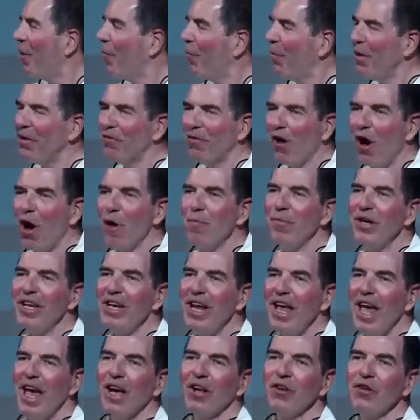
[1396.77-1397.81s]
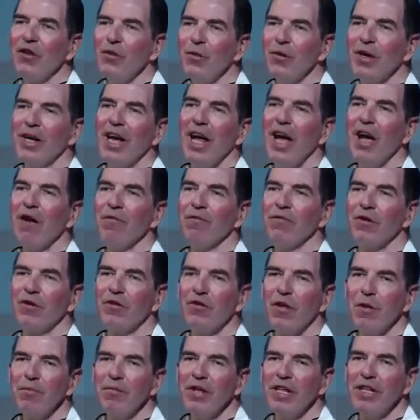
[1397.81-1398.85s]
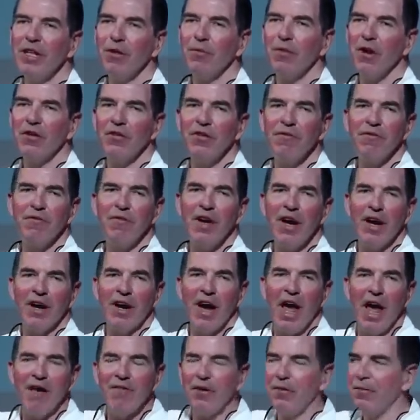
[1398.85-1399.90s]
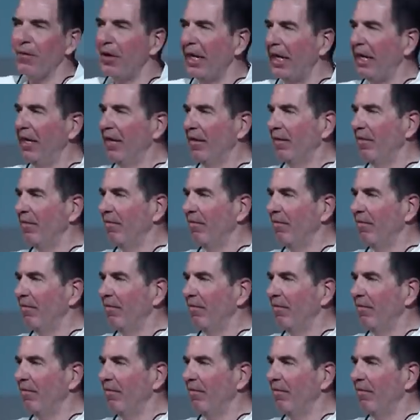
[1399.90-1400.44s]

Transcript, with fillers: We've all been held to account for something that wasn't fair, haven't we?